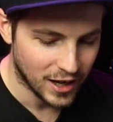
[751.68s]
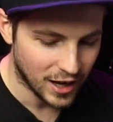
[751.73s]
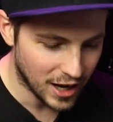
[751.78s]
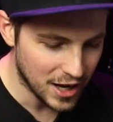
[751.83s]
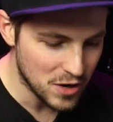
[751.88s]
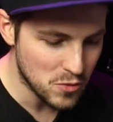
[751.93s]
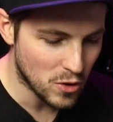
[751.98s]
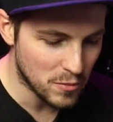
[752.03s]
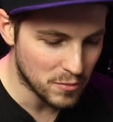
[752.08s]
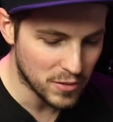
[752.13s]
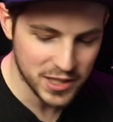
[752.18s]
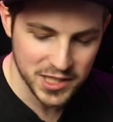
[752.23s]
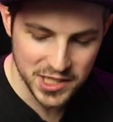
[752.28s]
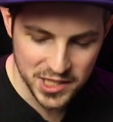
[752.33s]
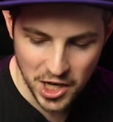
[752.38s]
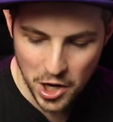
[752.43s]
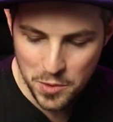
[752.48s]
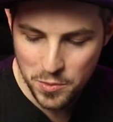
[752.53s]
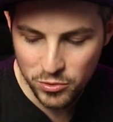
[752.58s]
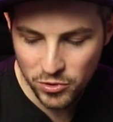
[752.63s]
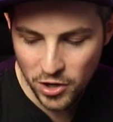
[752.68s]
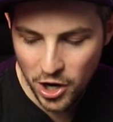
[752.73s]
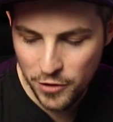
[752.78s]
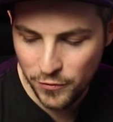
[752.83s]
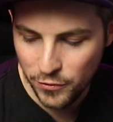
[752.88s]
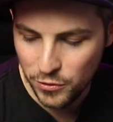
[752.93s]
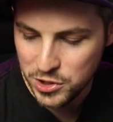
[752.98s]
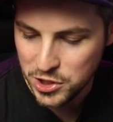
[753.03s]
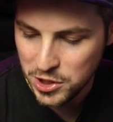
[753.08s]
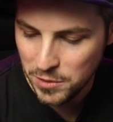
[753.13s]
I want my sniper
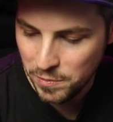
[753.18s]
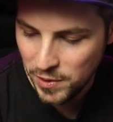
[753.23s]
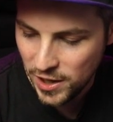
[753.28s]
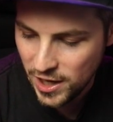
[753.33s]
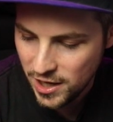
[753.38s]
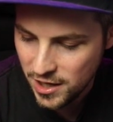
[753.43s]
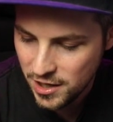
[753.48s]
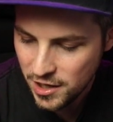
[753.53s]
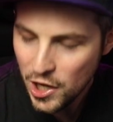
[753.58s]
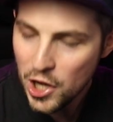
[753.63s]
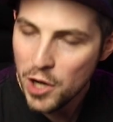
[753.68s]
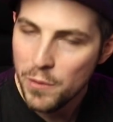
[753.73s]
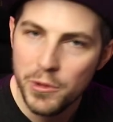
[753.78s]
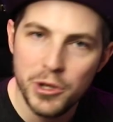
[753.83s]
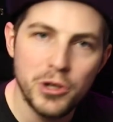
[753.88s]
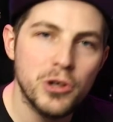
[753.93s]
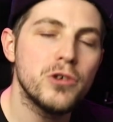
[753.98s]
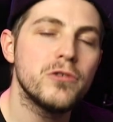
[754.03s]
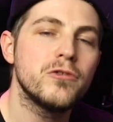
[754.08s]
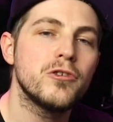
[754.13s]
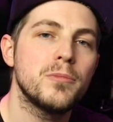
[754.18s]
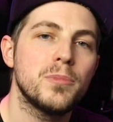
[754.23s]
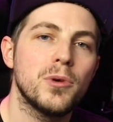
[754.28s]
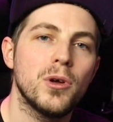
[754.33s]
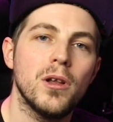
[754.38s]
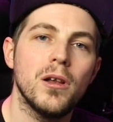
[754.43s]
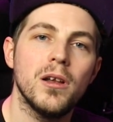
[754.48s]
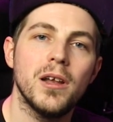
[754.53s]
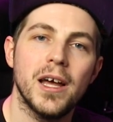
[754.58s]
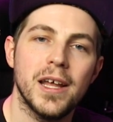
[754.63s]
rifle to be
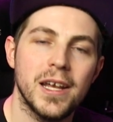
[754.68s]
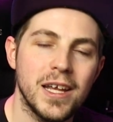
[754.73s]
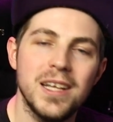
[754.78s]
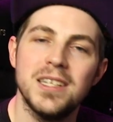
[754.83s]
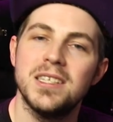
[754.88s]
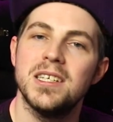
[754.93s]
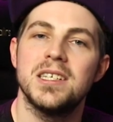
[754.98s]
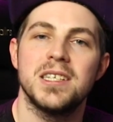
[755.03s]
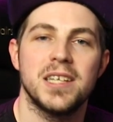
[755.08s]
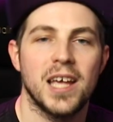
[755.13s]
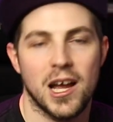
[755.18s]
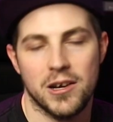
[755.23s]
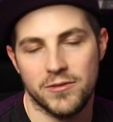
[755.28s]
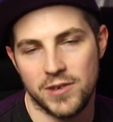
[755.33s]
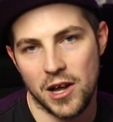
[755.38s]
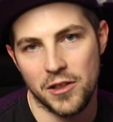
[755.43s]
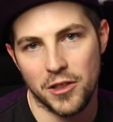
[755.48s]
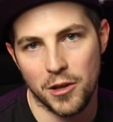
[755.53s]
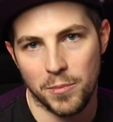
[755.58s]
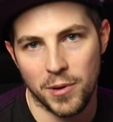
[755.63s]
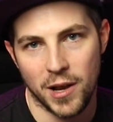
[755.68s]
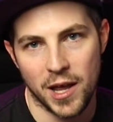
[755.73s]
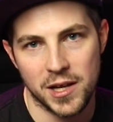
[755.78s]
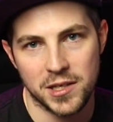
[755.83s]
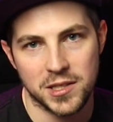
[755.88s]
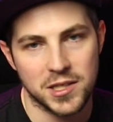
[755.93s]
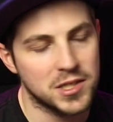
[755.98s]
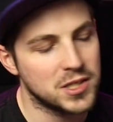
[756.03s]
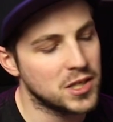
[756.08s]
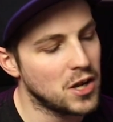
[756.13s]
maneuverable and easy to get around the
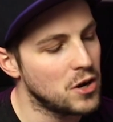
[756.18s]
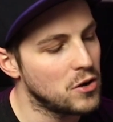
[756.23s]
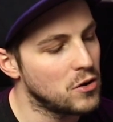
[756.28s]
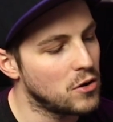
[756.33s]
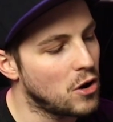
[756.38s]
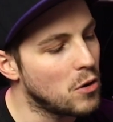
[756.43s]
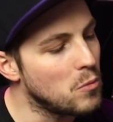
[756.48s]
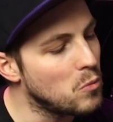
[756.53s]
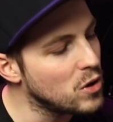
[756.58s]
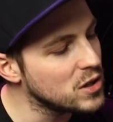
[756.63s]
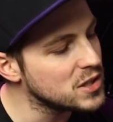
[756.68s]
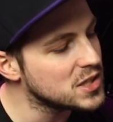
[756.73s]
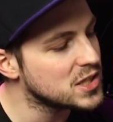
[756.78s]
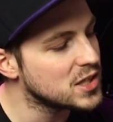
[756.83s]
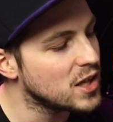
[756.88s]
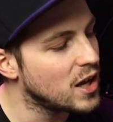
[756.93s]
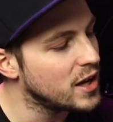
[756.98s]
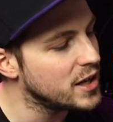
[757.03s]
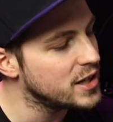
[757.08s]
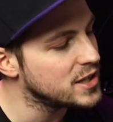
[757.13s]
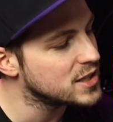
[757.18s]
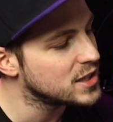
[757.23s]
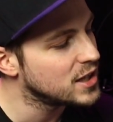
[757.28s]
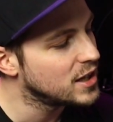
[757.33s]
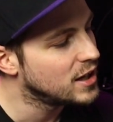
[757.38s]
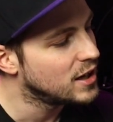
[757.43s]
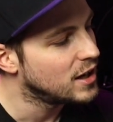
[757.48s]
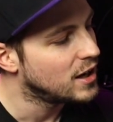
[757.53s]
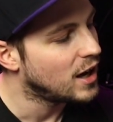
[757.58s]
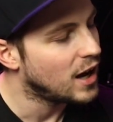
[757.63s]
place. So on one side,
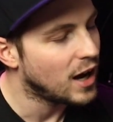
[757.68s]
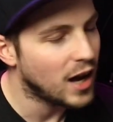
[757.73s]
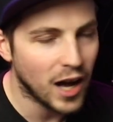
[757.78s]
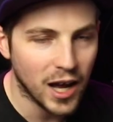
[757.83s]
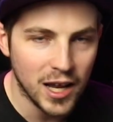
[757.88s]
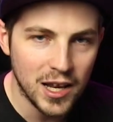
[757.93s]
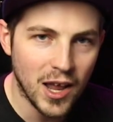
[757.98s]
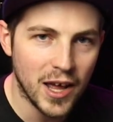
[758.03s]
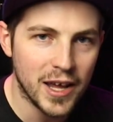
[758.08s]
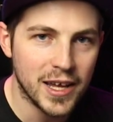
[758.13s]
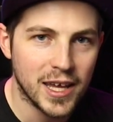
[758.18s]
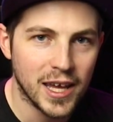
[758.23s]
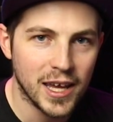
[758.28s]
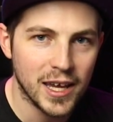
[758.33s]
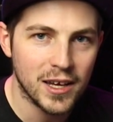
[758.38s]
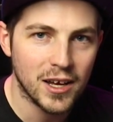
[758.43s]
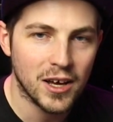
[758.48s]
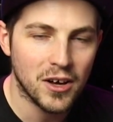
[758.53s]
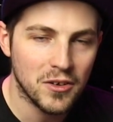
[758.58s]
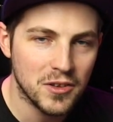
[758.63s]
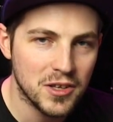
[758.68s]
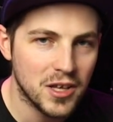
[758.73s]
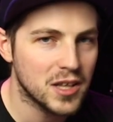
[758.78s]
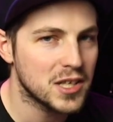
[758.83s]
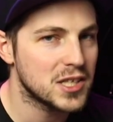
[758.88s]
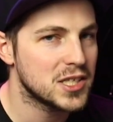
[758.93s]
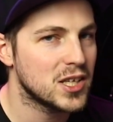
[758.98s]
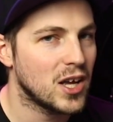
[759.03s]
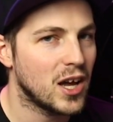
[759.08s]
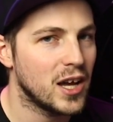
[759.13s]
I like it. On the
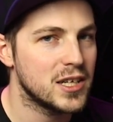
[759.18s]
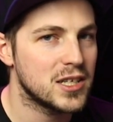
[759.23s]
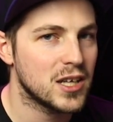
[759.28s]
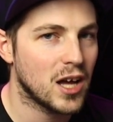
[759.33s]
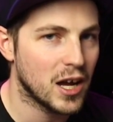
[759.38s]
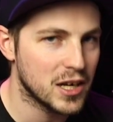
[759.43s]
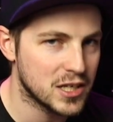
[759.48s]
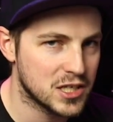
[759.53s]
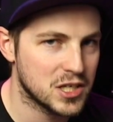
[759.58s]
other side, I